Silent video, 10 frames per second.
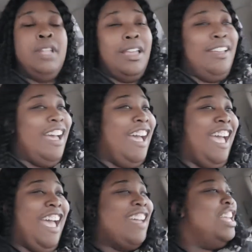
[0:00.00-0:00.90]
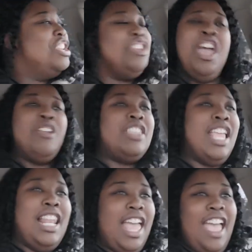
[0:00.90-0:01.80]
know that
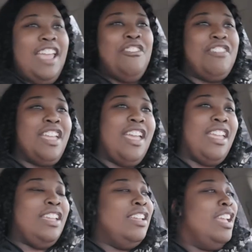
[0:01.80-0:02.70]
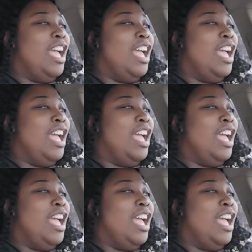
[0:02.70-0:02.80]
they lying, okay?